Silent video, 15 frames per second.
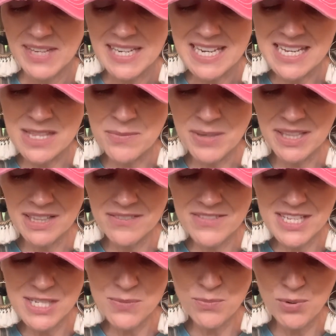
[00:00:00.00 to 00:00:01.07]
In the middle of
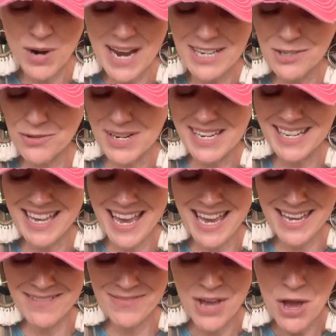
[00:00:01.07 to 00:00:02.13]
this bright green
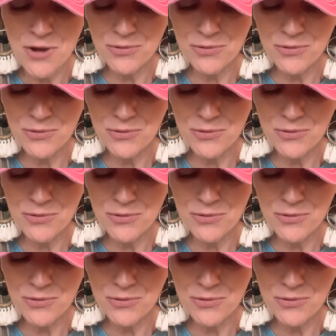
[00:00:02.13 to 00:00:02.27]
cave